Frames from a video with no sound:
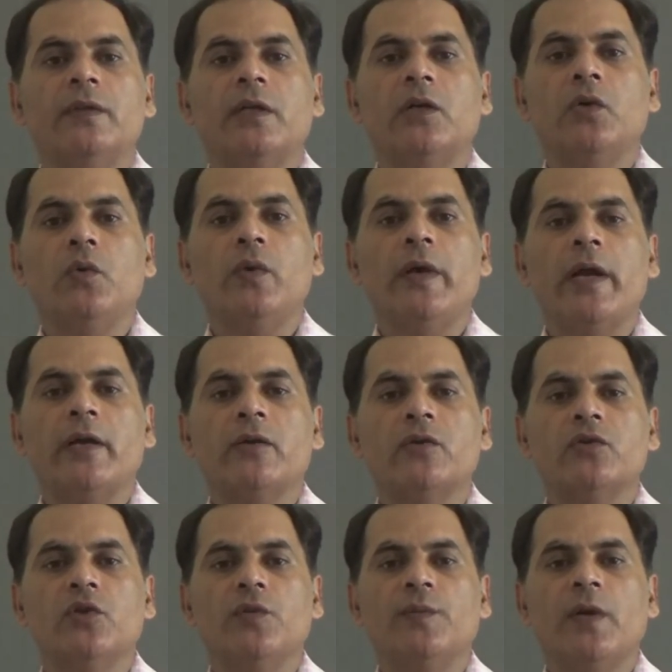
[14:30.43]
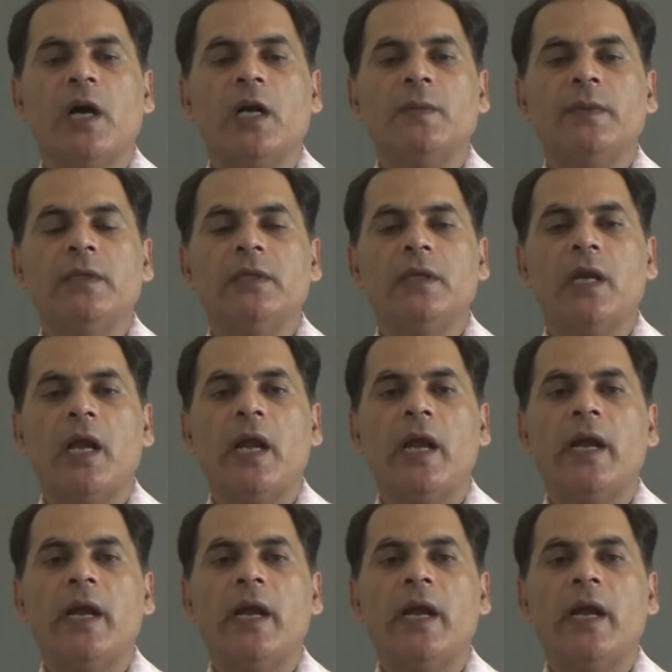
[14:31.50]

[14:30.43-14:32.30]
the 2 electrons of carbon